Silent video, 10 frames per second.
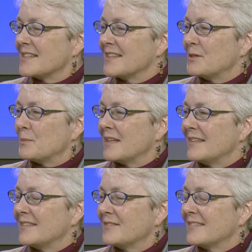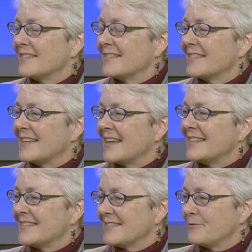that you might get
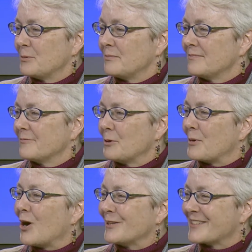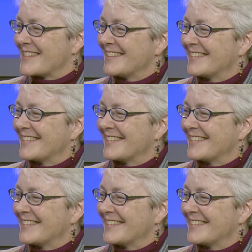from from callers?